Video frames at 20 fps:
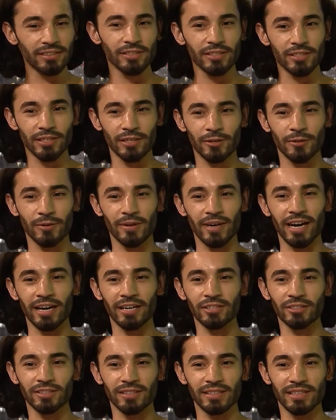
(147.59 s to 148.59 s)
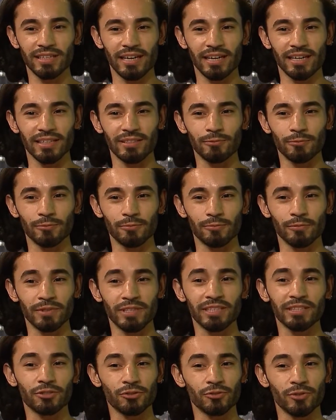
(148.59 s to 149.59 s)
so actually I
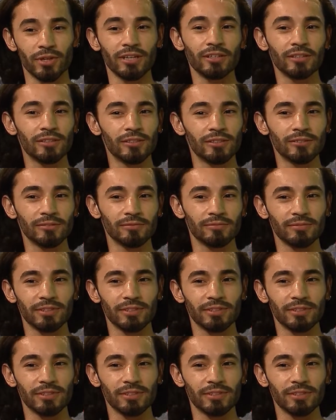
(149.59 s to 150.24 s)
really struggle